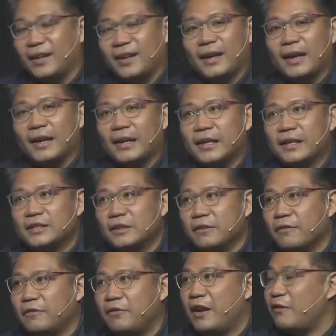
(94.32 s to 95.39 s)
And it is a
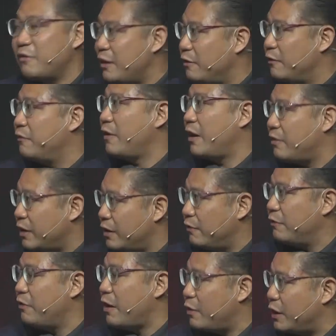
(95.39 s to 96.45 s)
very, very,
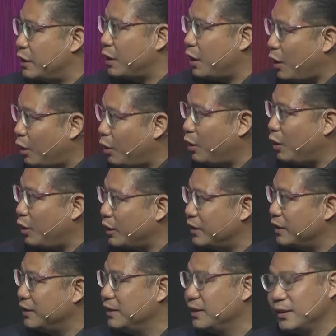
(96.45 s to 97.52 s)
very tall
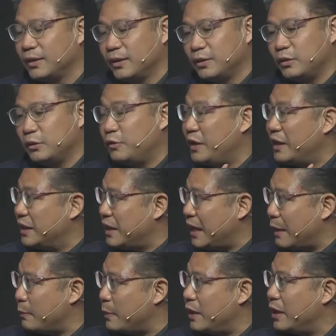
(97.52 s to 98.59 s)
order to feed
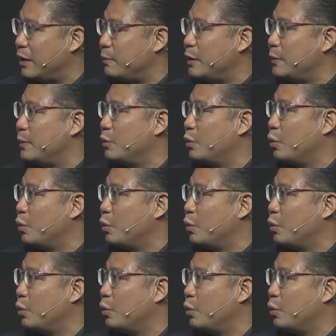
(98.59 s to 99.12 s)
10 billion people